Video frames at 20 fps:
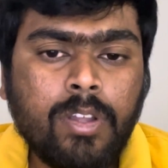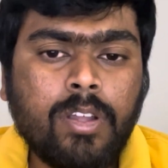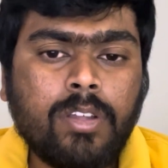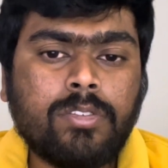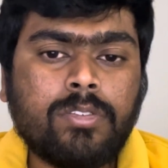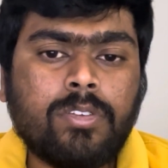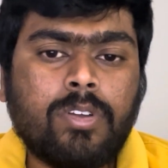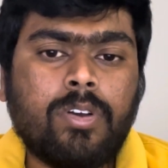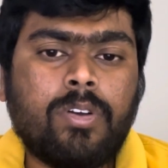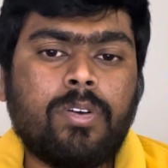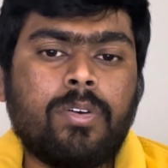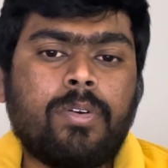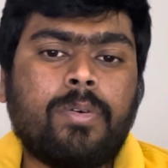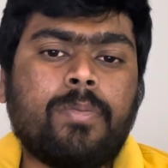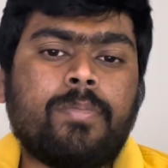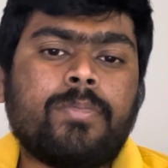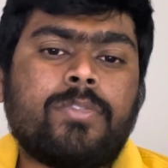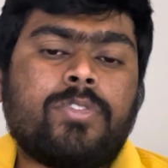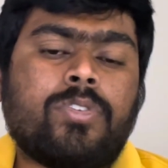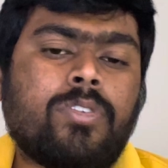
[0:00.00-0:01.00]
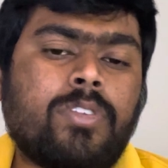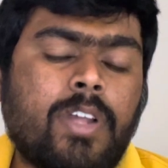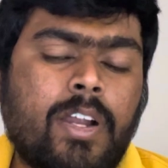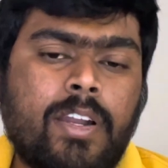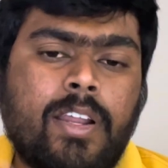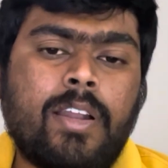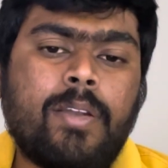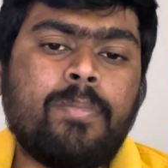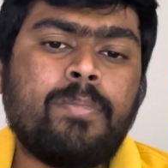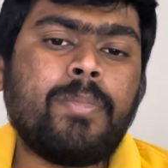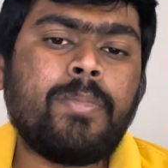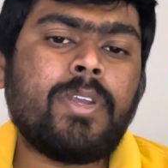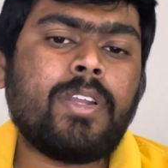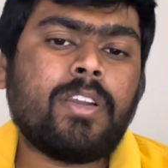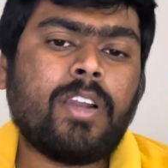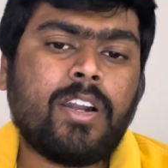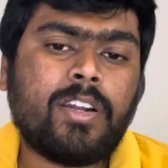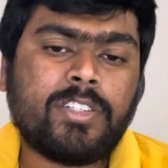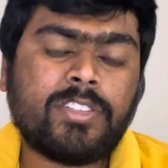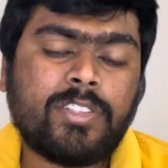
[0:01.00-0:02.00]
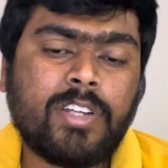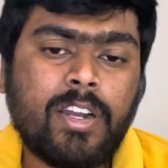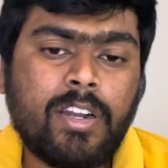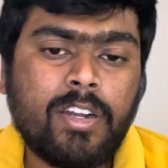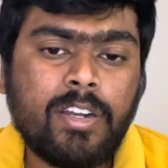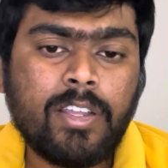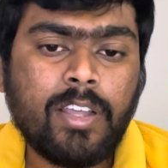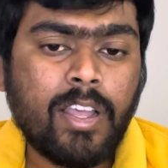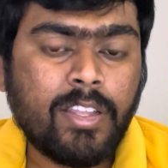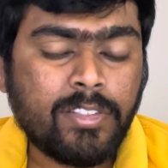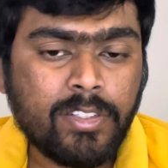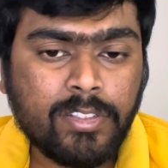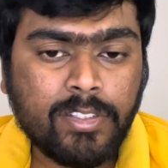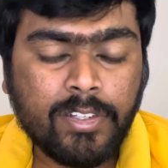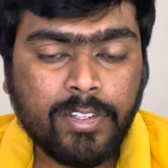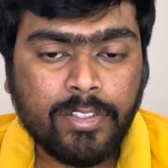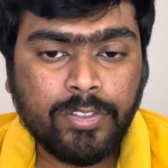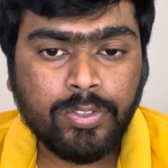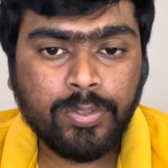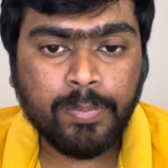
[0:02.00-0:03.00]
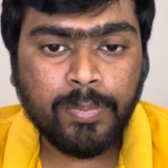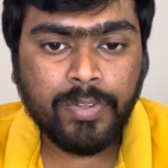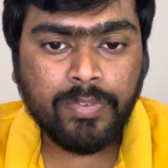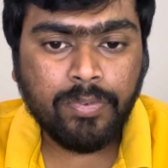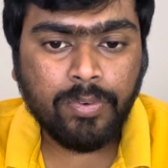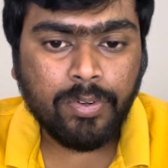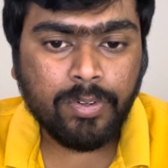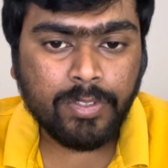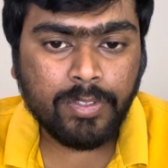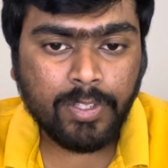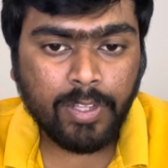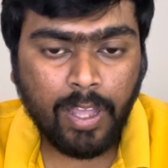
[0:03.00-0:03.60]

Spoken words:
So that helped me in understanding, as I said you before,